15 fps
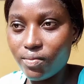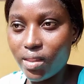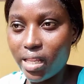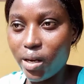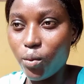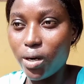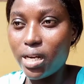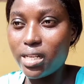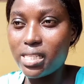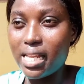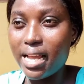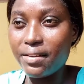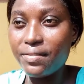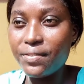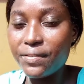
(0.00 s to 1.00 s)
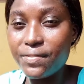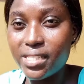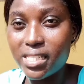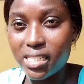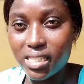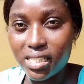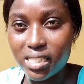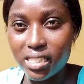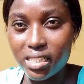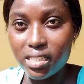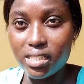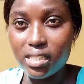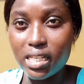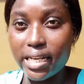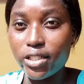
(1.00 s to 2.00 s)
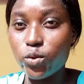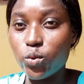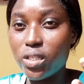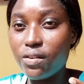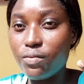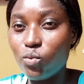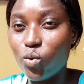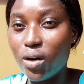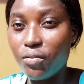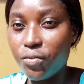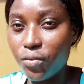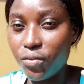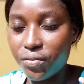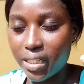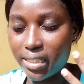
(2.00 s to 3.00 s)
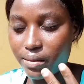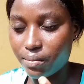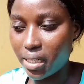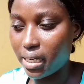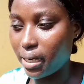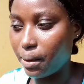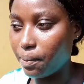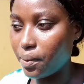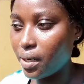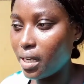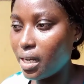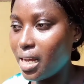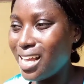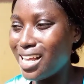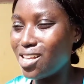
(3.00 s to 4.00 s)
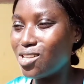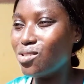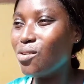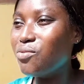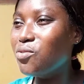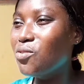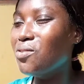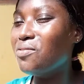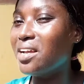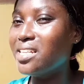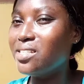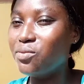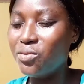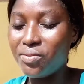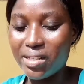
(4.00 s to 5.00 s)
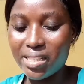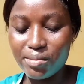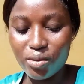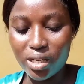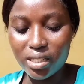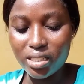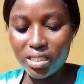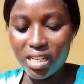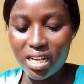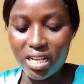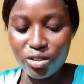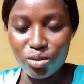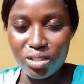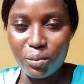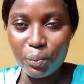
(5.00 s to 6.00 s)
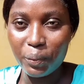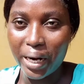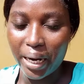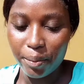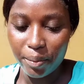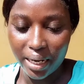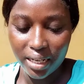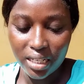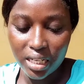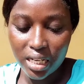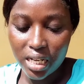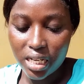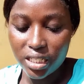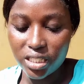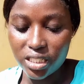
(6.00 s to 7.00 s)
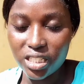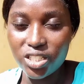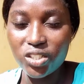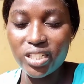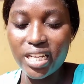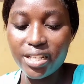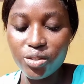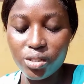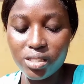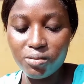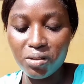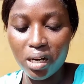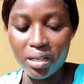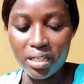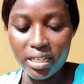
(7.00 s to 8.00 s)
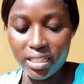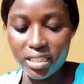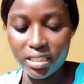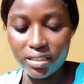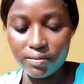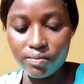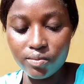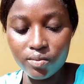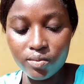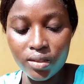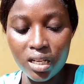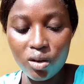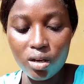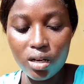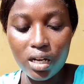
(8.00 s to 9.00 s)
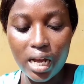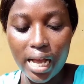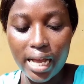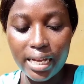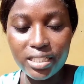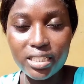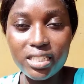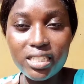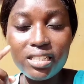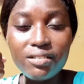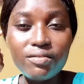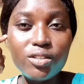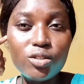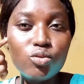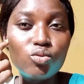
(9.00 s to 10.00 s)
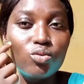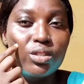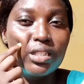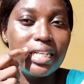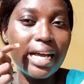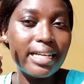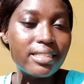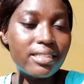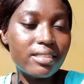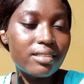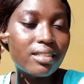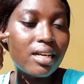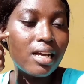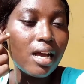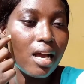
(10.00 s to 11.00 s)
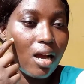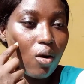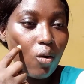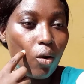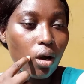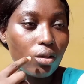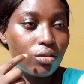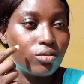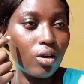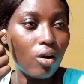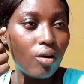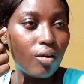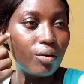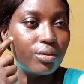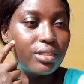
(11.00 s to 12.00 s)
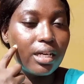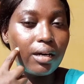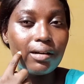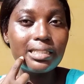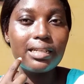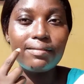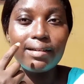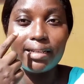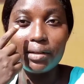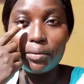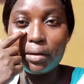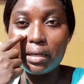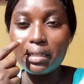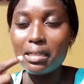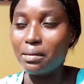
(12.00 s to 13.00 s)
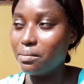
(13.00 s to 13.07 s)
it's like 50 cedis, and she give you a full face makeup. It's not full face because she didn't use primer. She just used foundation. She didn't even do this contours or whatever they call it.